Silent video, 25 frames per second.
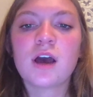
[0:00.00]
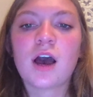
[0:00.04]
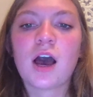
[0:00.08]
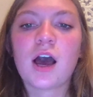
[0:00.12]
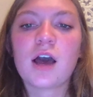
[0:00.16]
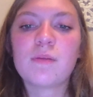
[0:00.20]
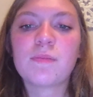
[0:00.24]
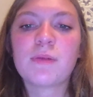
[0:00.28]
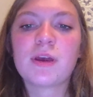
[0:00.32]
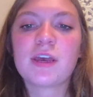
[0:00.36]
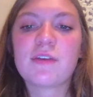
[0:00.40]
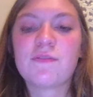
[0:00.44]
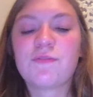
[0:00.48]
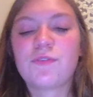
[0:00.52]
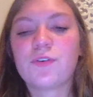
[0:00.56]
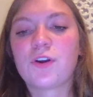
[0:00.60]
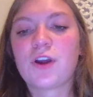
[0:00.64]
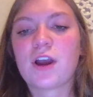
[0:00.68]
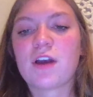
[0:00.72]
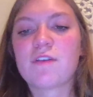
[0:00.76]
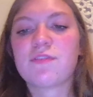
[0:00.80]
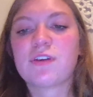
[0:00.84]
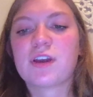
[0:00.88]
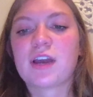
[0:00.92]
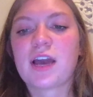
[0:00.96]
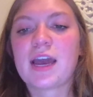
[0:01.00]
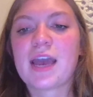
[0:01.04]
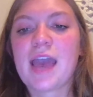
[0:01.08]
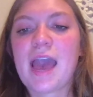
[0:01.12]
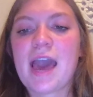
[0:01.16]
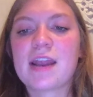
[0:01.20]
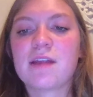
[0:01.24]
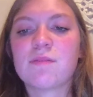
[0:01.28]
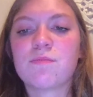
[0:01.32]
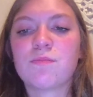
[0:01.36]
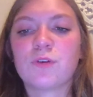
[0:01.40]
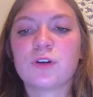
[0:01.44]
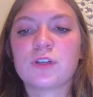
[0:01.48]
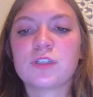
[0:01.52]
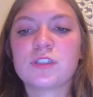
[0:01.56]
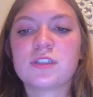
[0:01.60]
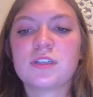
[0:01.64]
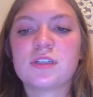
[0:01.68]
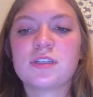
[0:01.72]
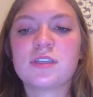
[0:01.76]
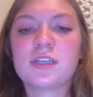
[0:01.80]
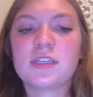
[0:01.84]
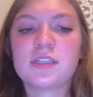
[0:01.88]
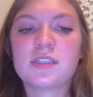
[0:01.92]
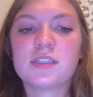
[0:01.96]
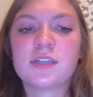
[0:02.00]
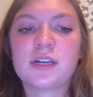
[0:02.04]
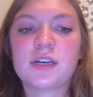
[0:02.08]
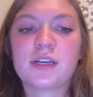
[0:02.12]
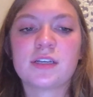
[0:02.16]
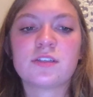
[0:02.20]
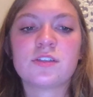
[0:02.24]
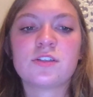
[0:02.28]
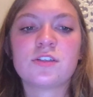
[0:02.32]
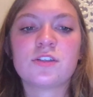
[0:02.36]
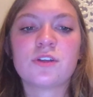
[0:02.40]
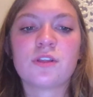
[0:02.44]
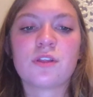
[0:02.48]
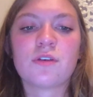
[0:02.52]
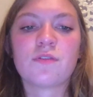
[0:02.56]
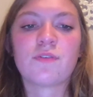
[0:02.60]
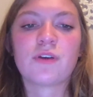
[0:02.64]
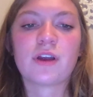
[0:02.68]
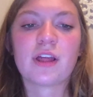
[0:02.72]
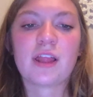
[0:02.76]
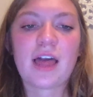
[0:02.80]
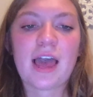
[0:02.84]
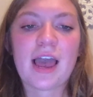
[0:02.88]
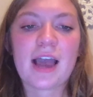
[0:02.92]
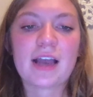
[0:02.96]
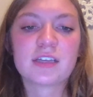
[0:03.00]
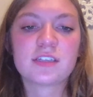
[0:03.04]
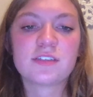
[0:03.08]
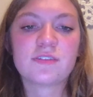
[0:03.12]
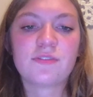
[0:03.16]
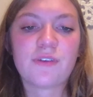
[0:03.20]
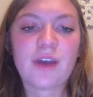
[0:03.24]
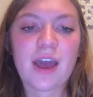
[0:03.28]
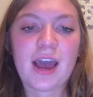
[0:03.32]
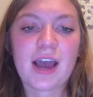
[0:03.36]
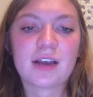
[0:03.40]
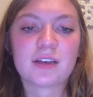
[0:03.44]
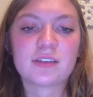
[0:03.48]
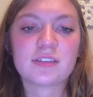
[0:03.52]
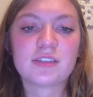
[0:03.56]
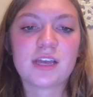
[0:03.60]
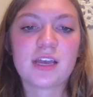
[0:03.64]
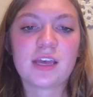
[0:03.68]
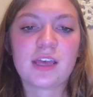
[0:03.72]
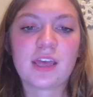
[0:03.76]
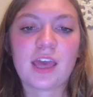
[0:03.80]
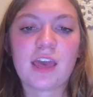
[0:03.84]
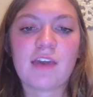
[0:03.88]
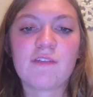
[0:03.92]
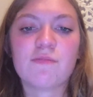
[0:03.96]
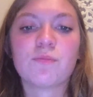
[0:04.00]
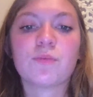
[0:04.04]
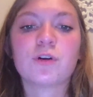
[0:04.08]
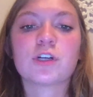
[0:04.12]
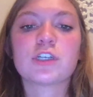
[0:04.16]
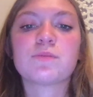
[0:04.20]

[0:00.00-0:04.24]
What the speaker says: On my infographic, I added more statistics to the relaxed facts and gave more